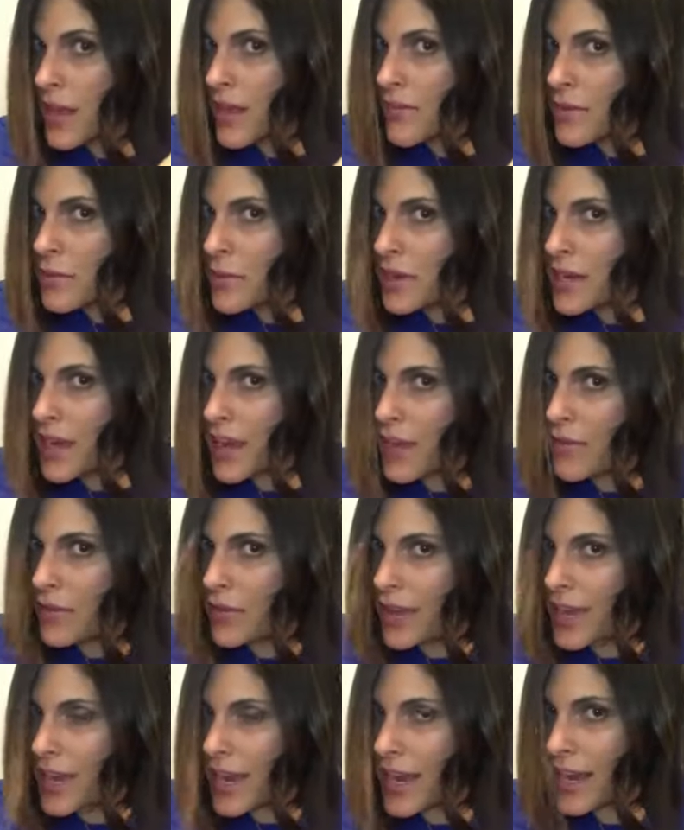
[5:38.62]
Everybody, I
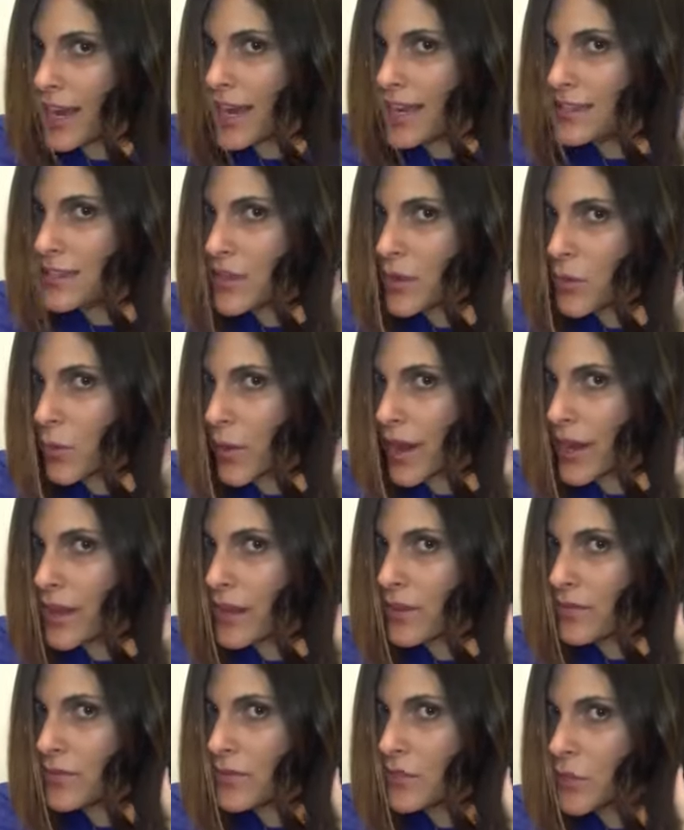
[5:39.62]
feel like, kind of has their way
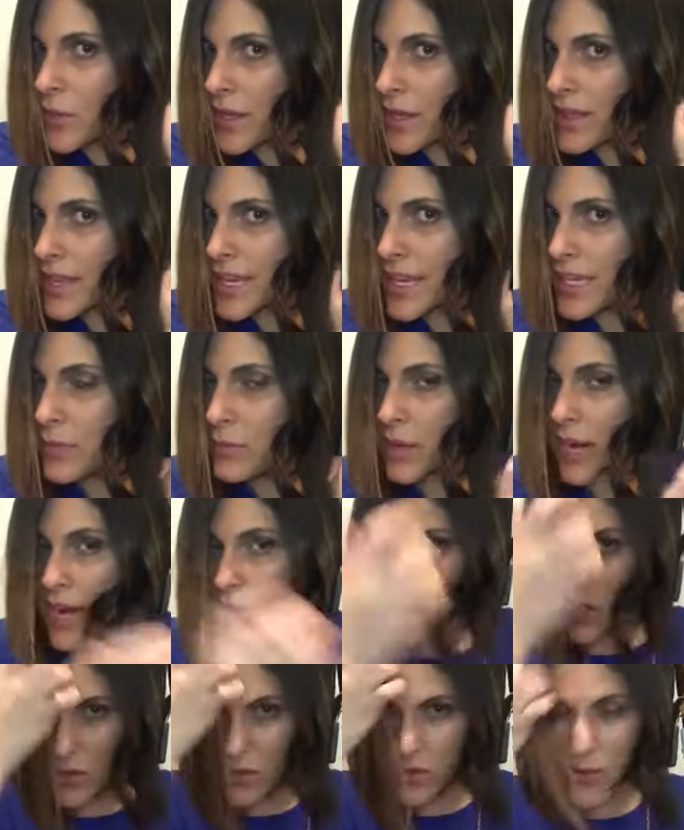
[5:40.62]
of doing things, but
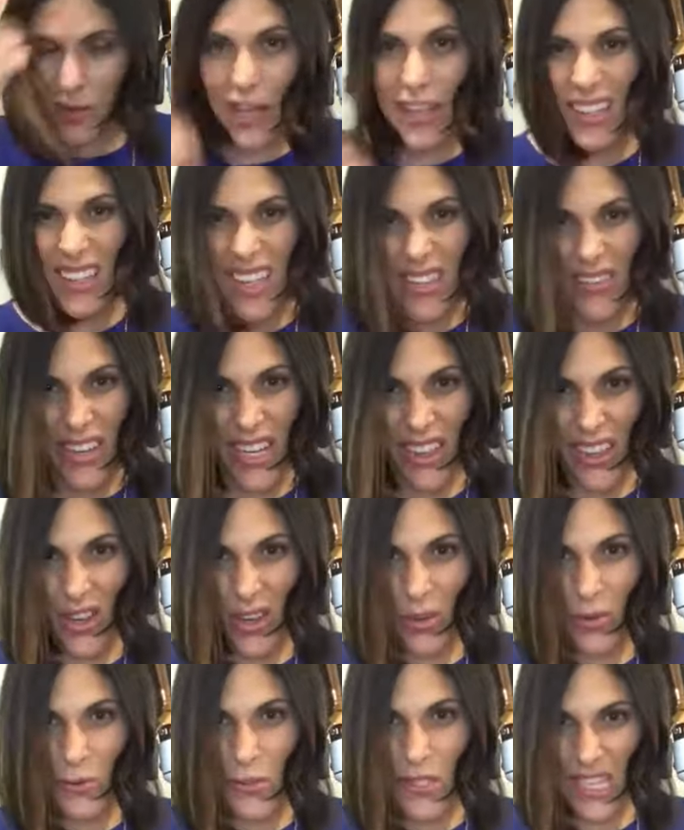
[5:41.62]
I do feel like leaving
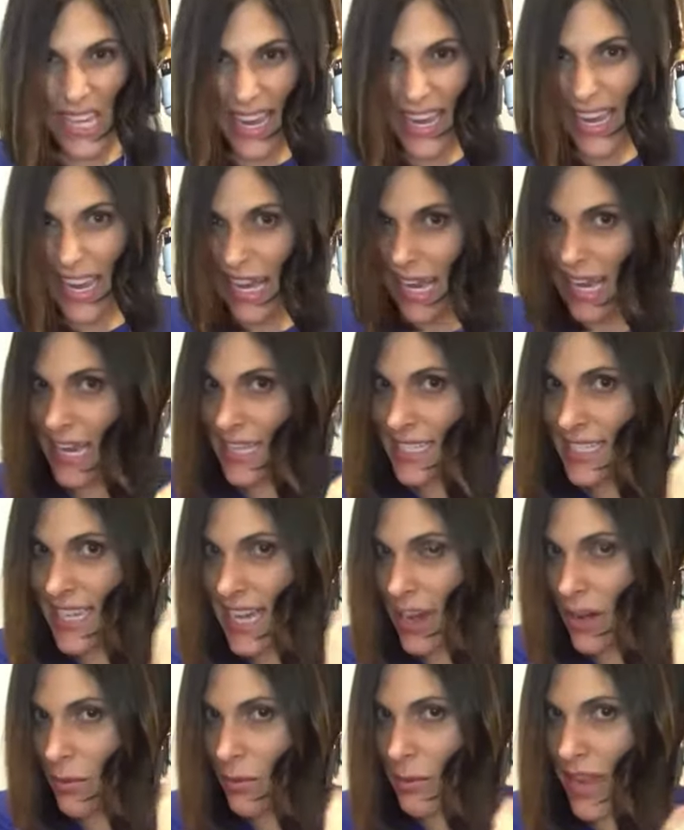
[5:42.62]
those ends
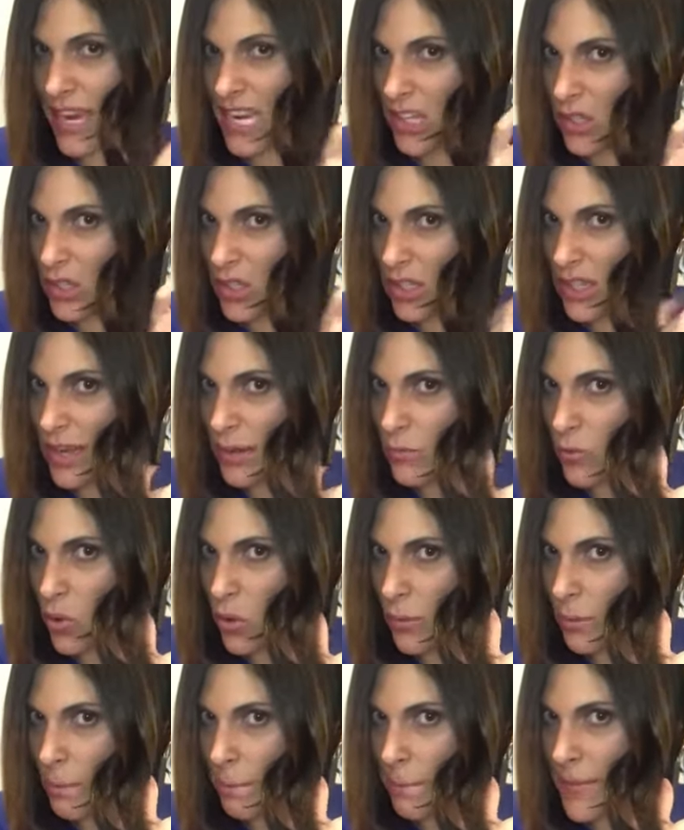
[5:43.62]
out make it look like
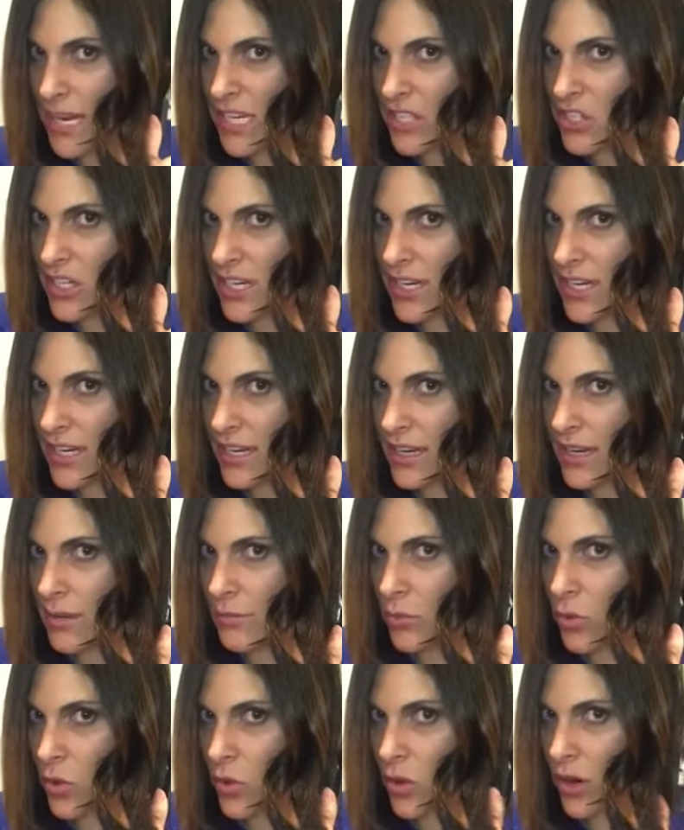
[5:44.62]
more beachy
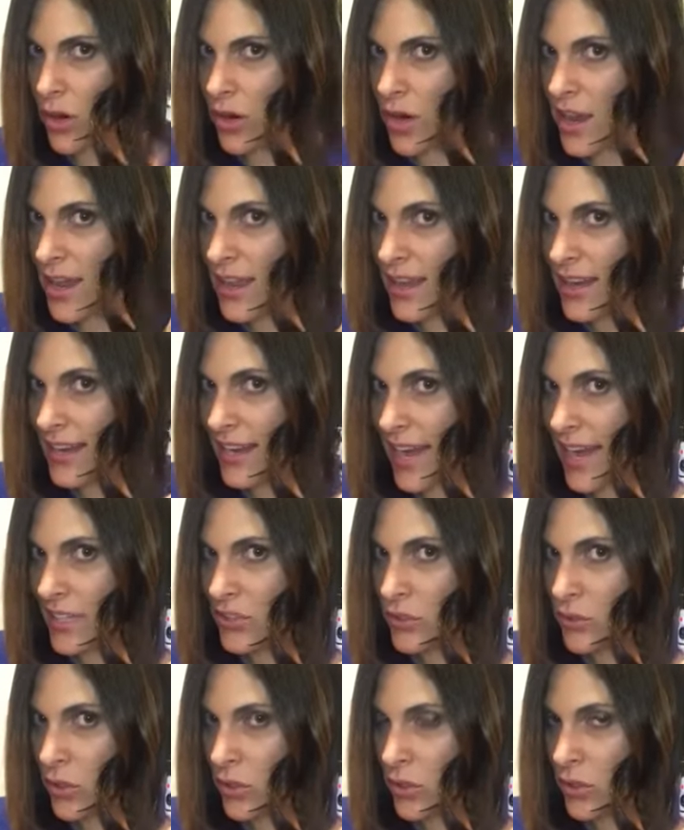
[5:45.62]
and more
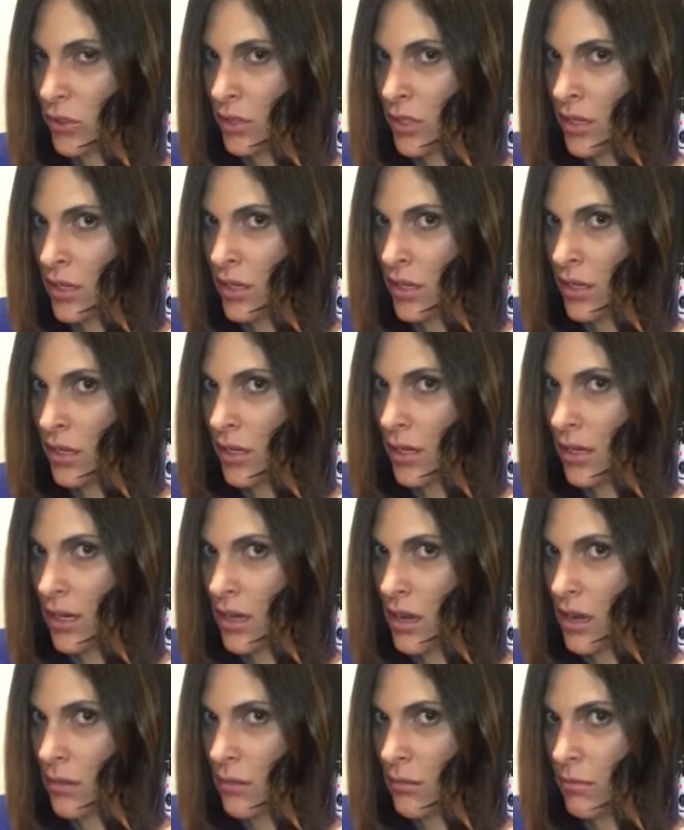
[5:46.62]
natural.
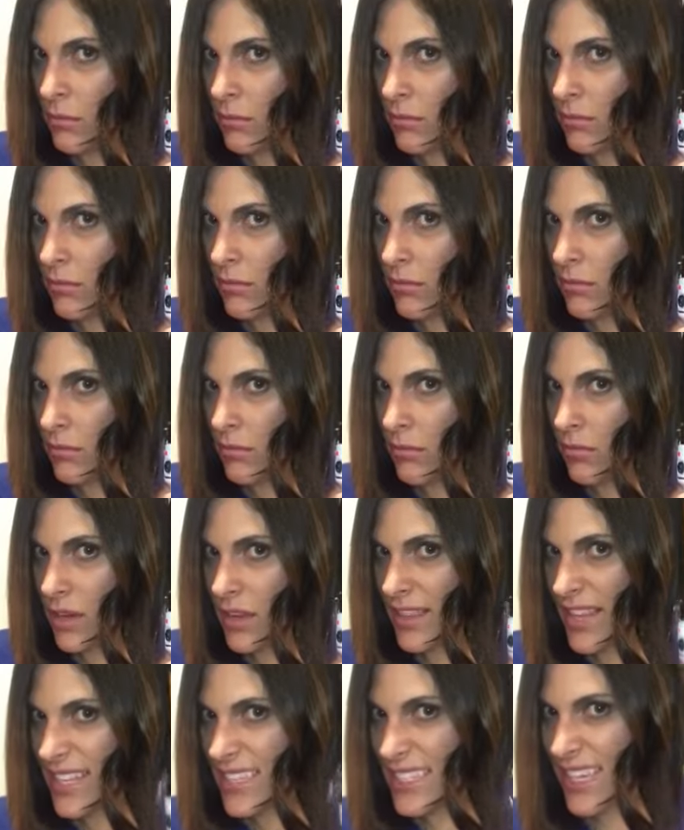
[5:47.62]
And
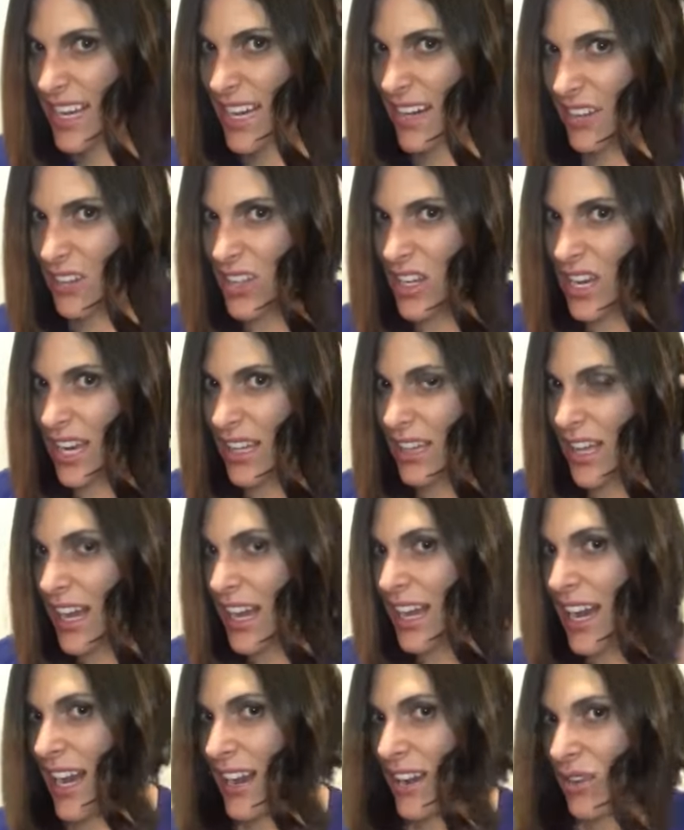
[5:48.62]
that's the kind of look I
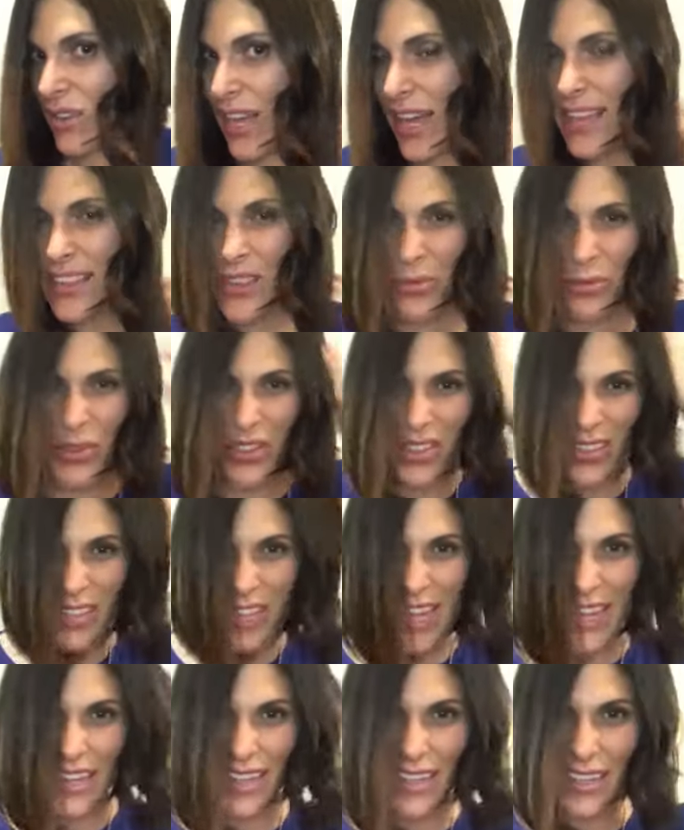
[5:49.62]
like. I don't like the real,
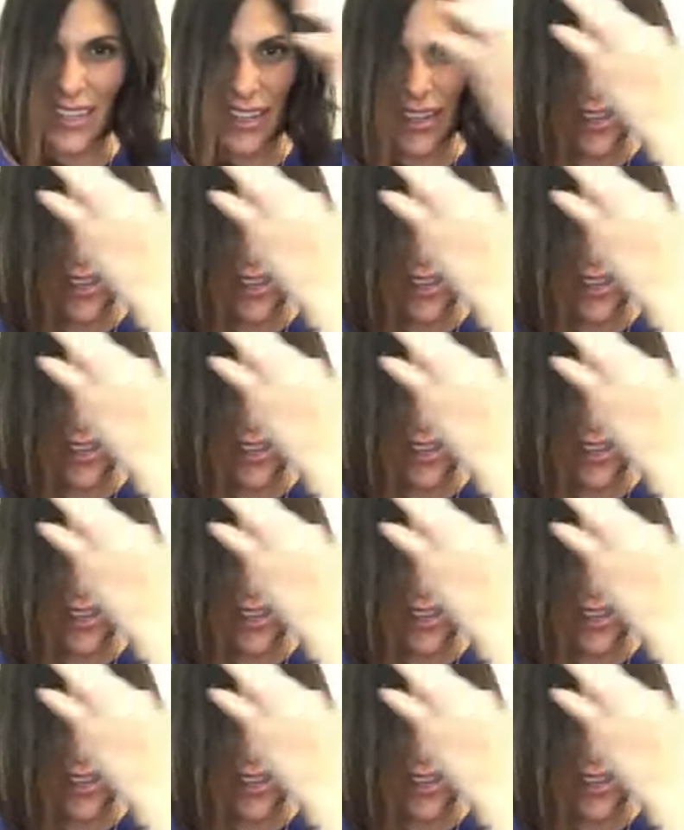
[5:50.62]
like,